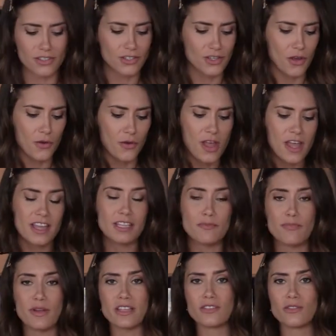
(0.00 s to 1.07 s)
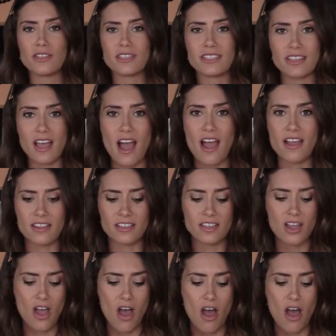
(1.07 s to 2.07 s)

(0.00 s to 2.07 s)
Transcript: So it depends on the size